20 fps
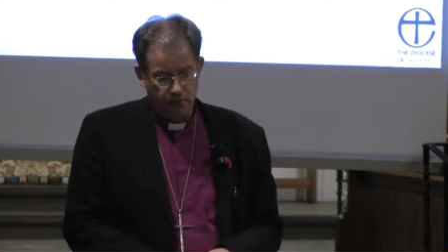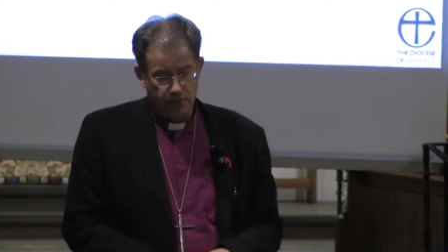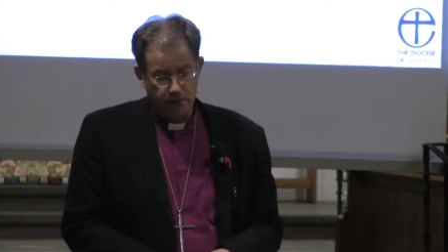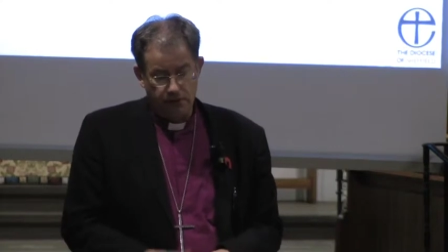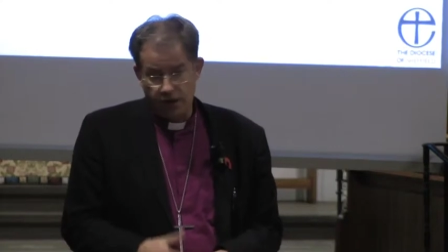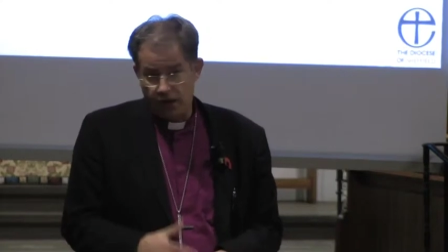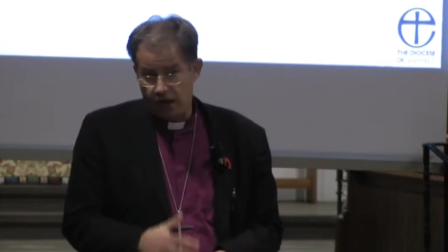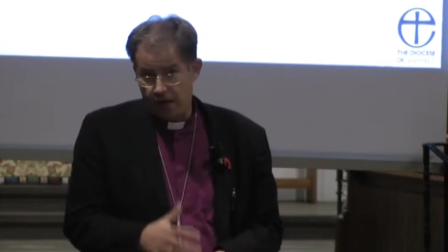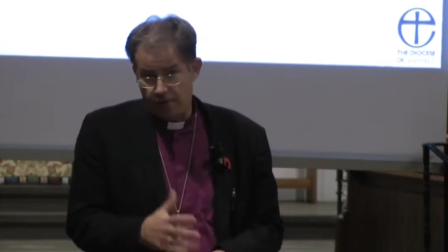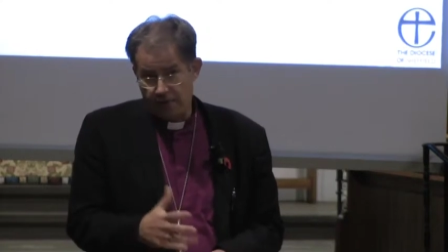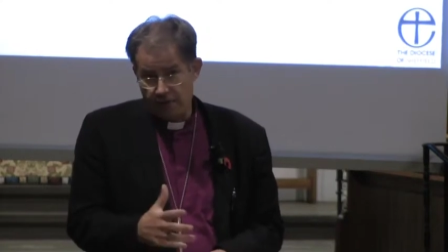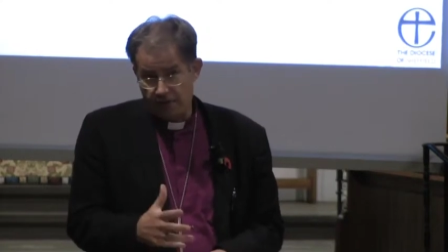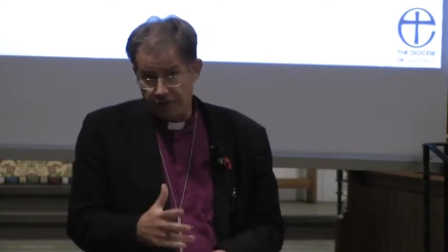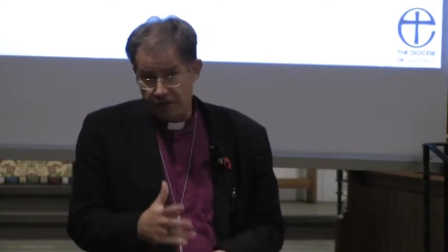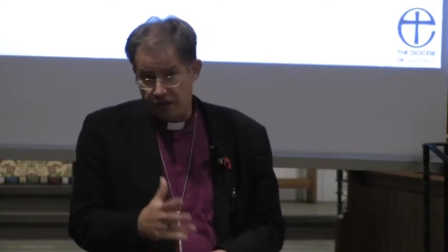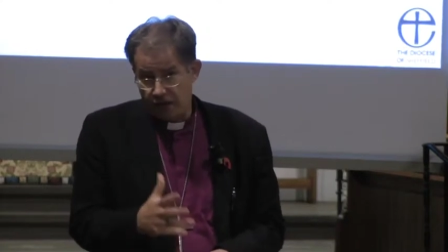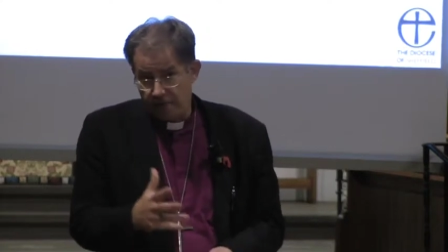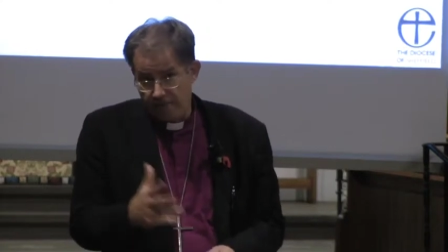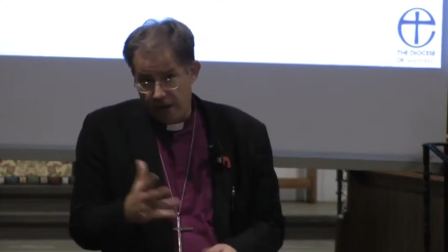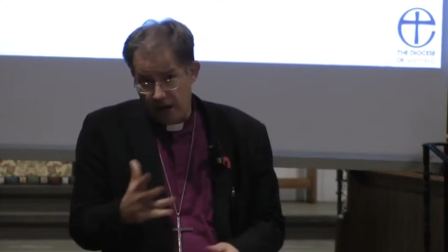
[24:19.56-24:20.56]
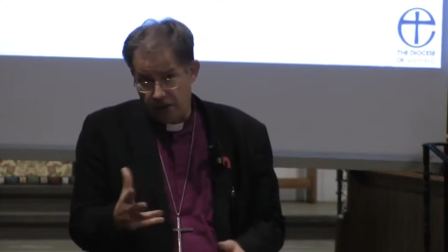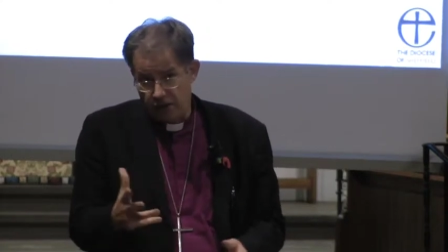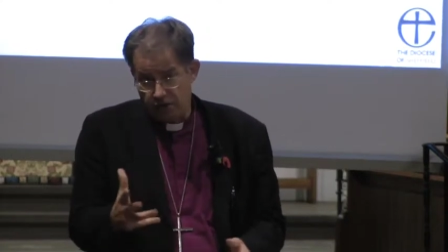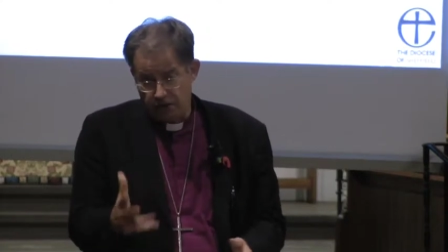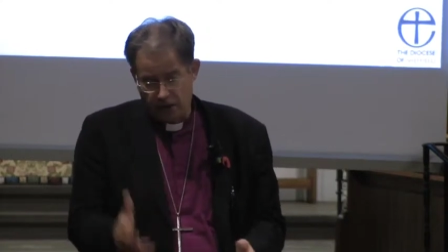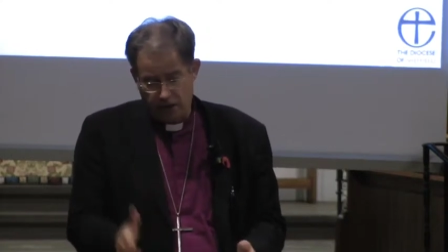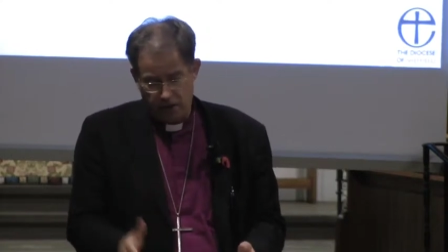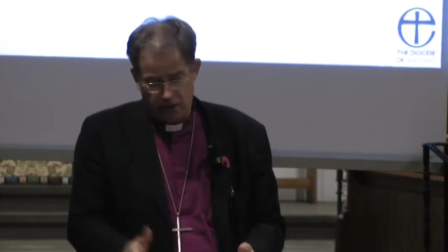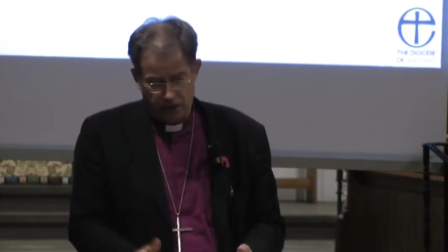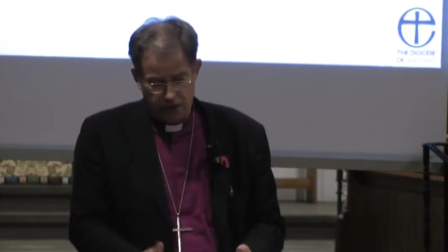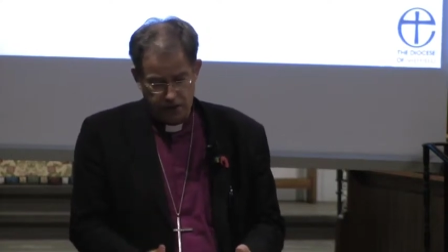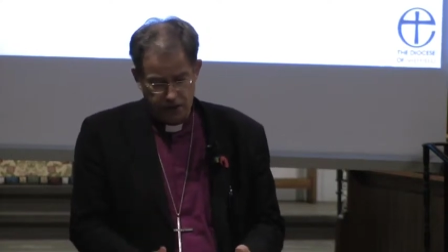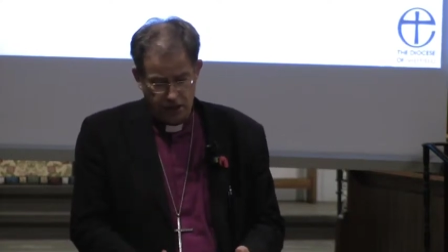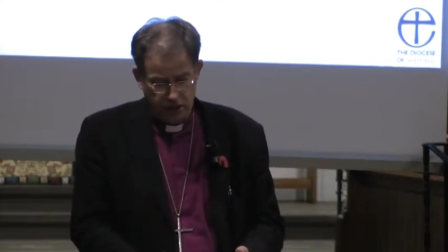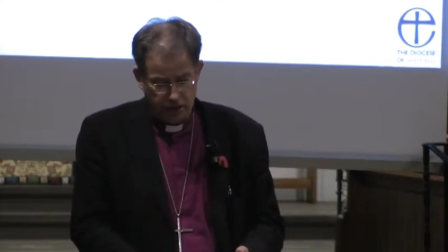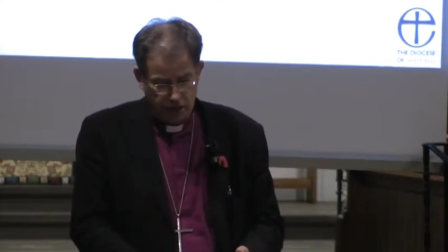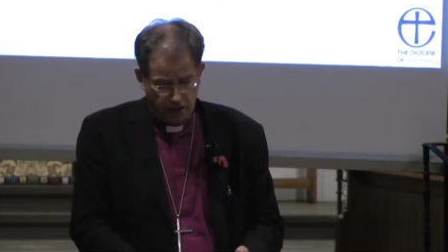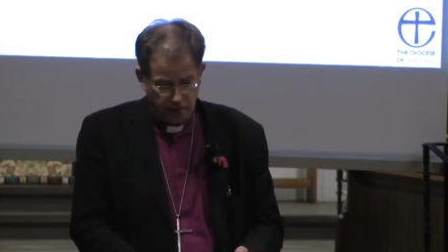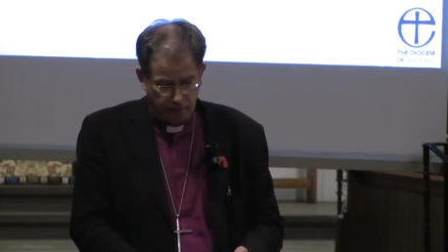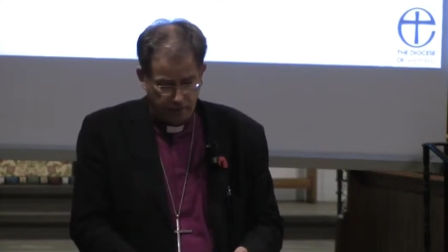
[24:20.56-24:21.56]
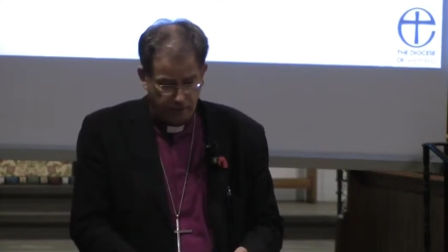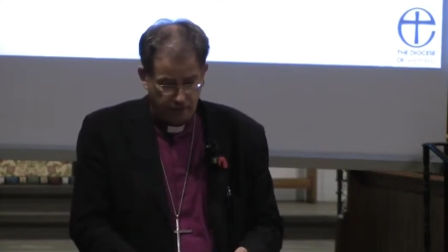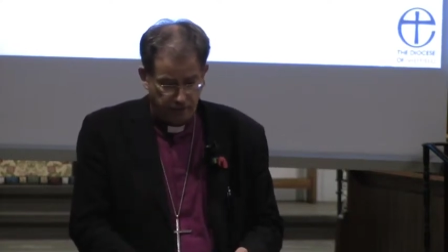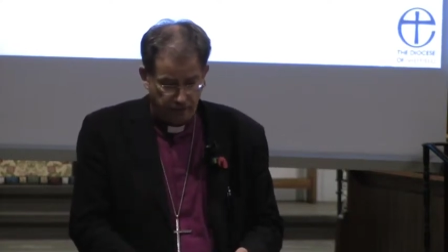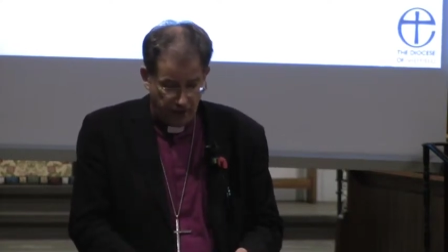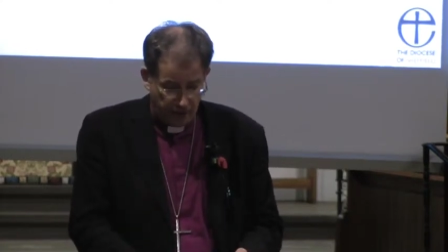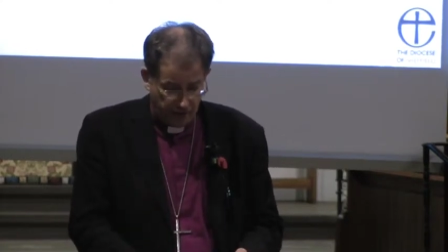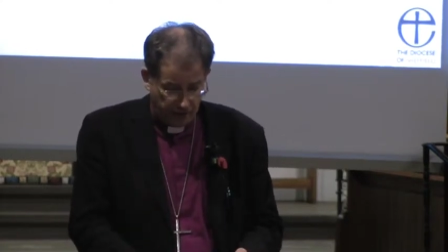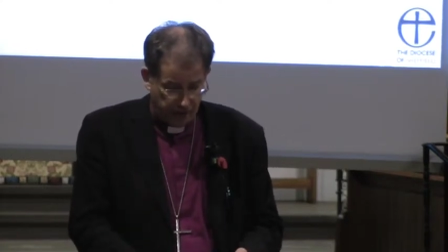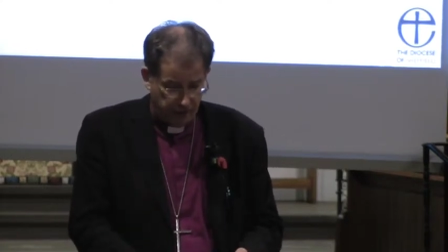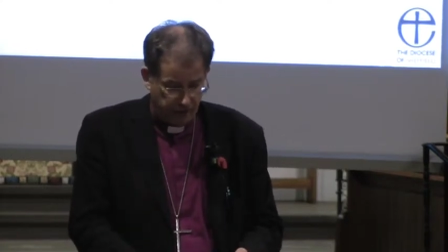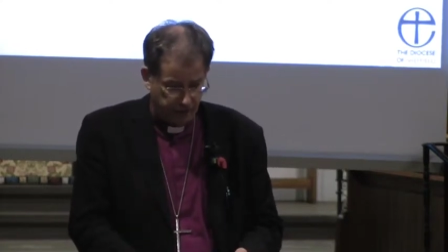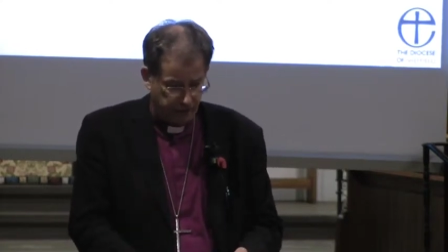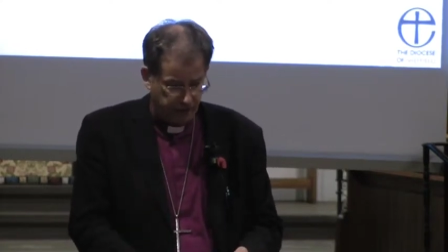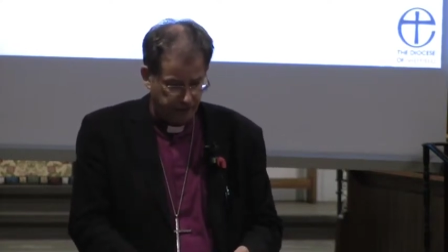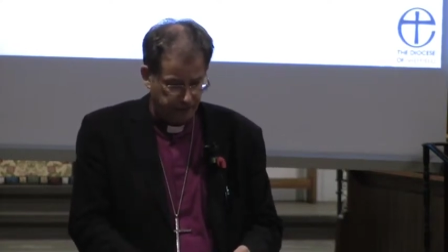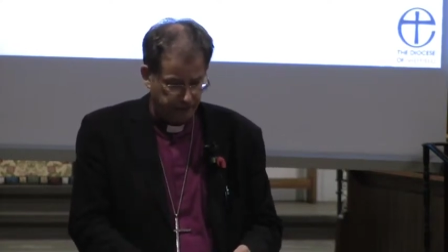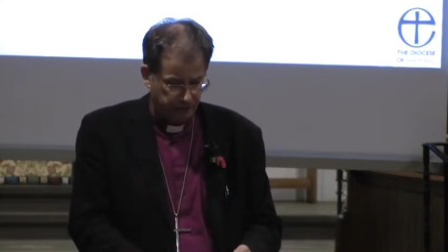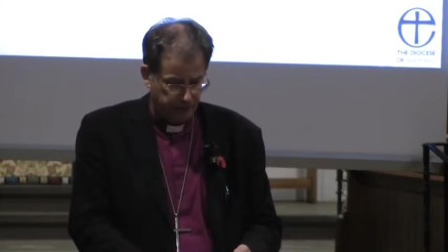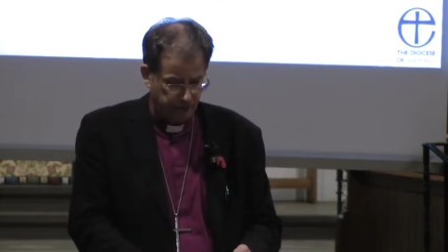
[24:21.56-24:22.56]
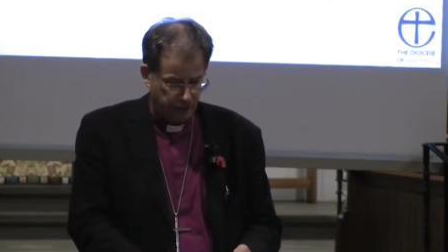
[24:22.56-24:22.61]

But the number of stipendiary clergy, the number of vicars,